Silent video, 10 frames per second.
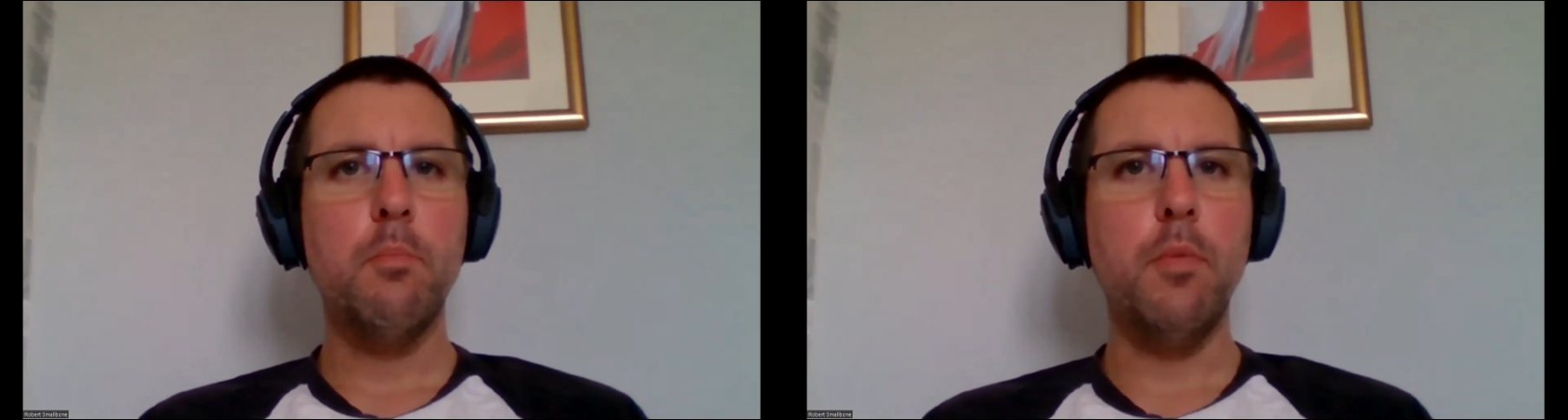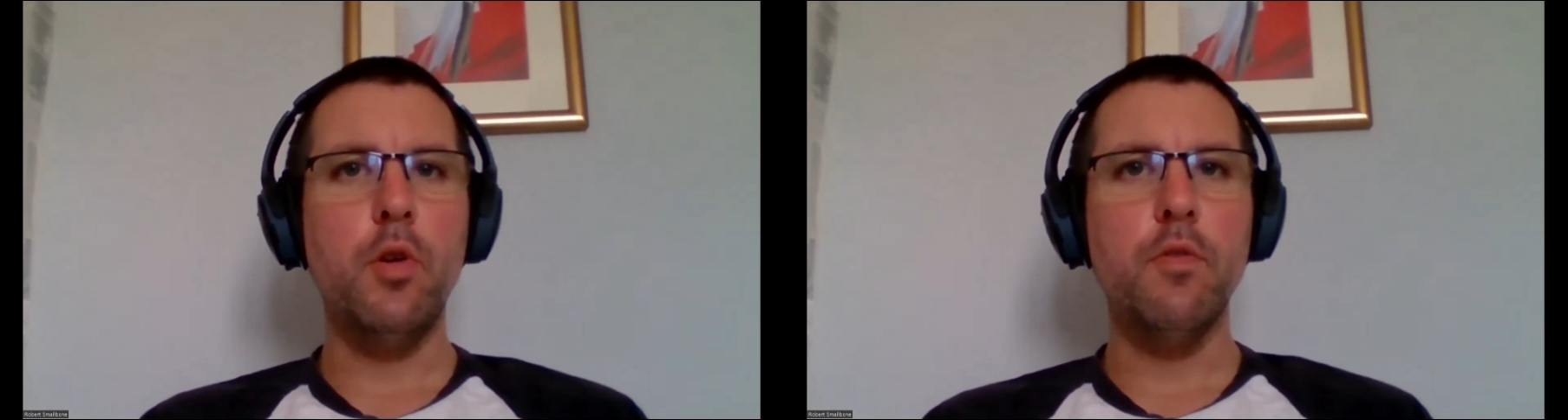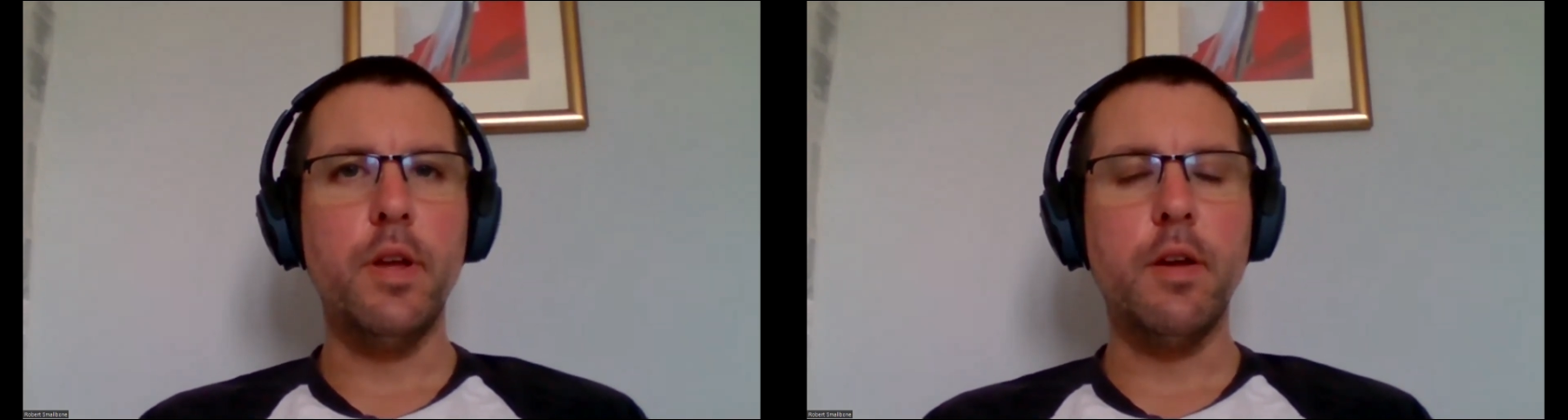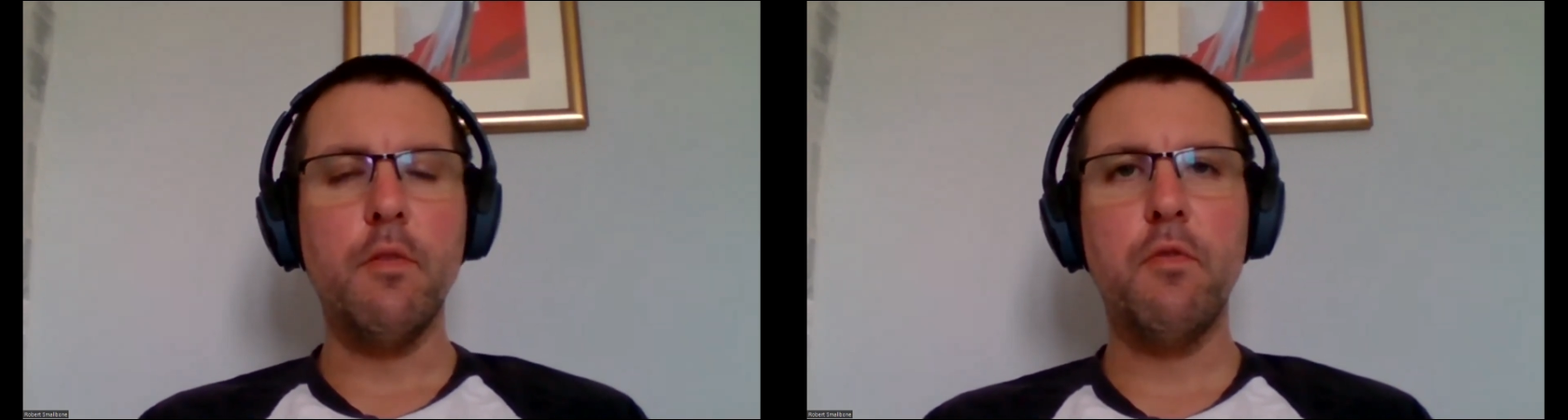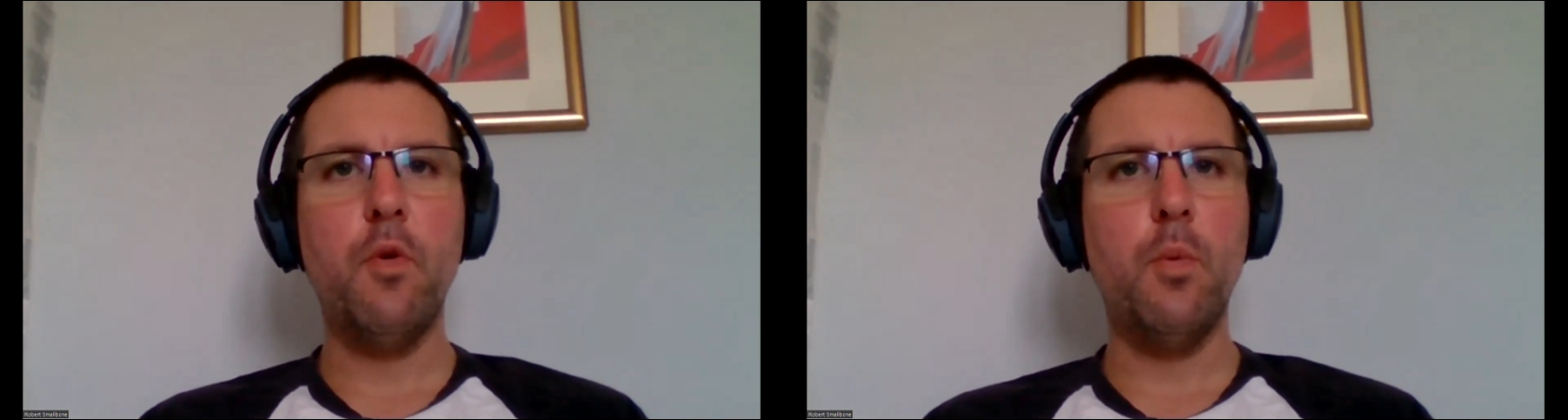moving
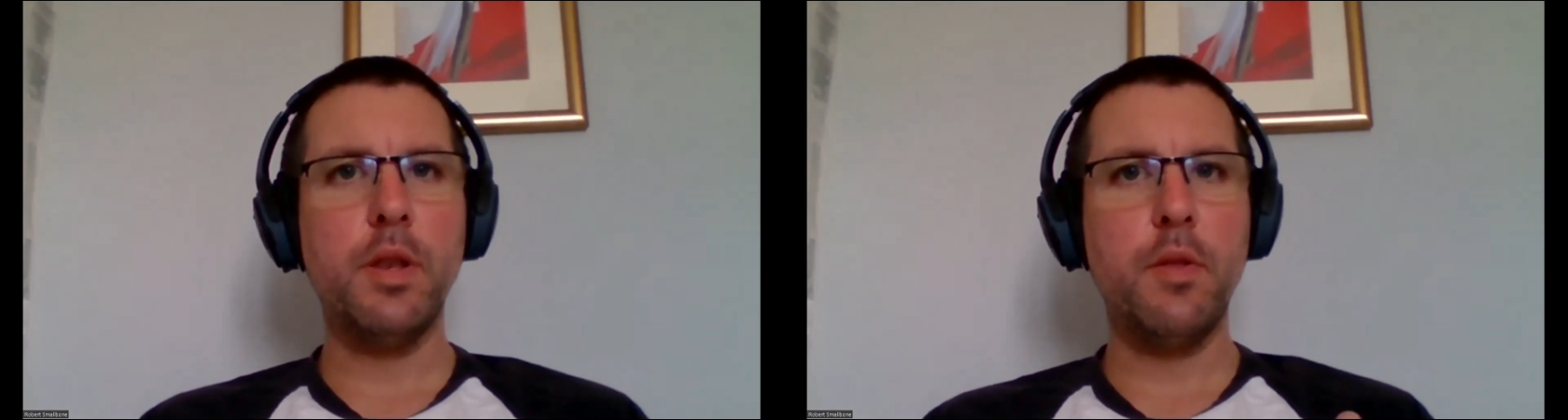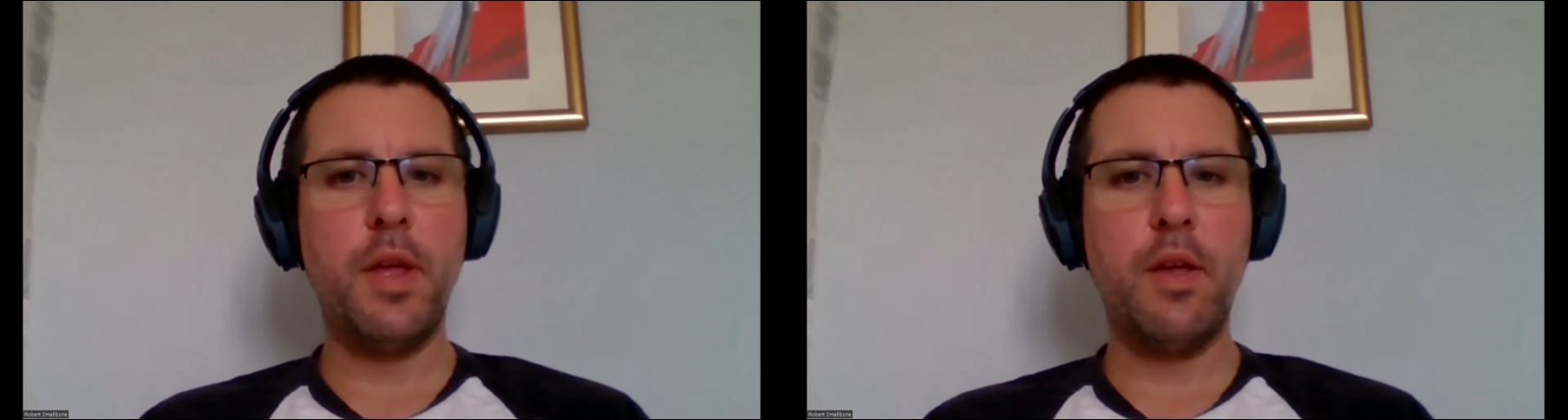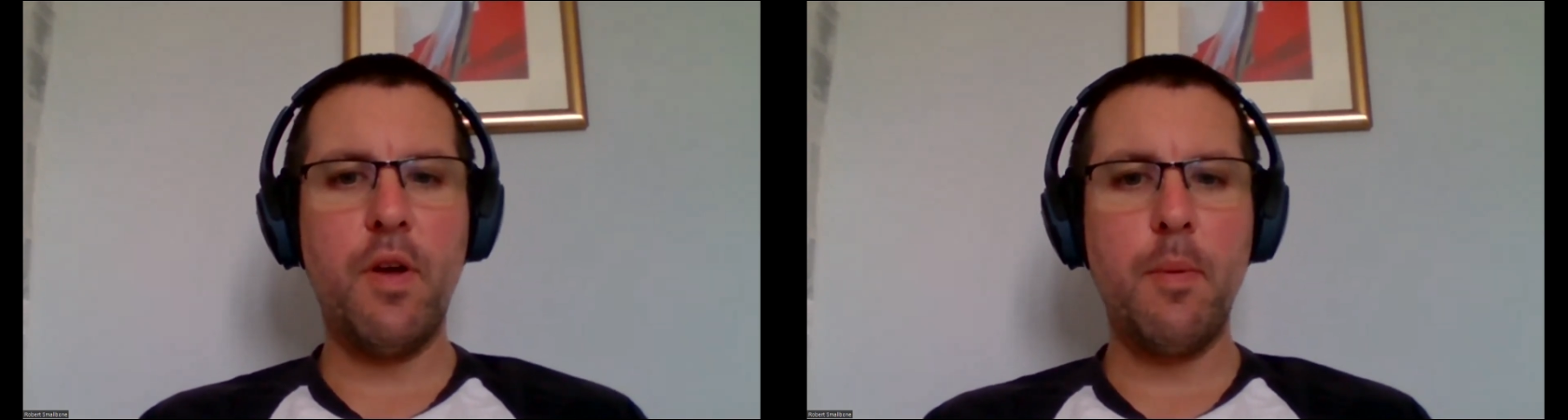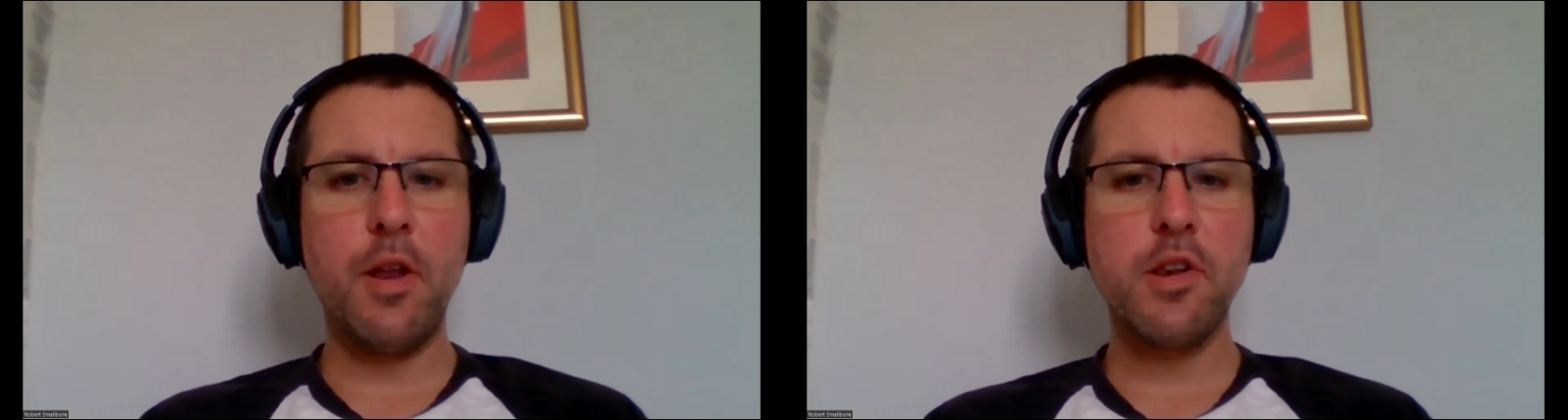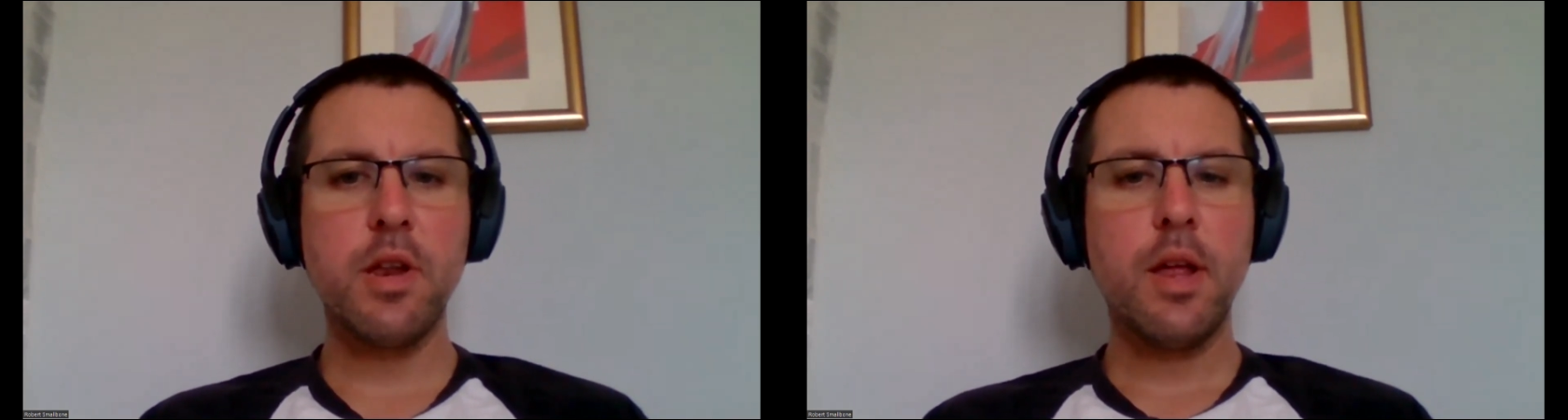forward. So thank you very
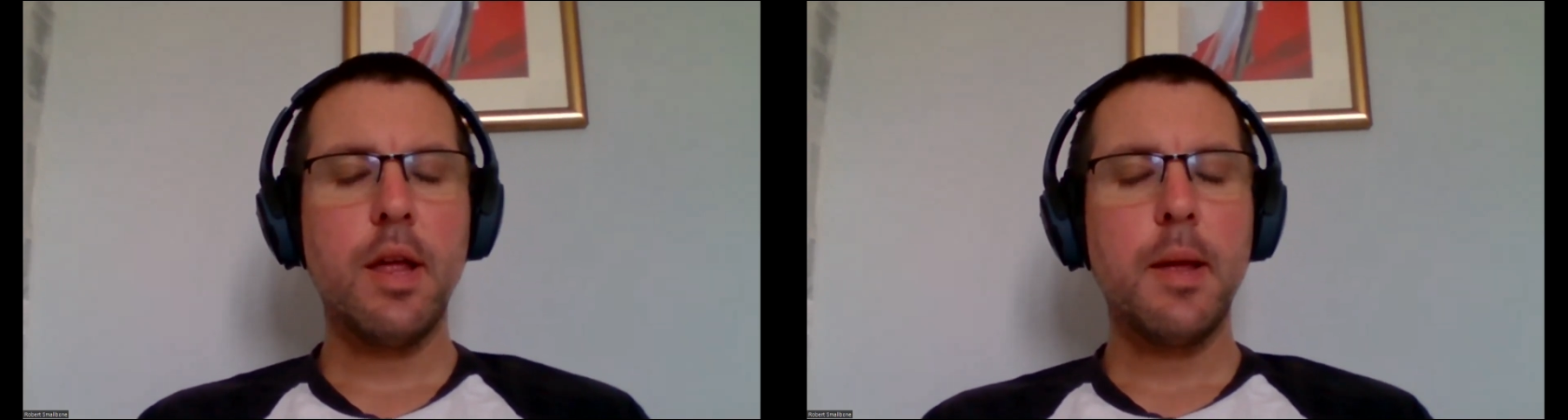much.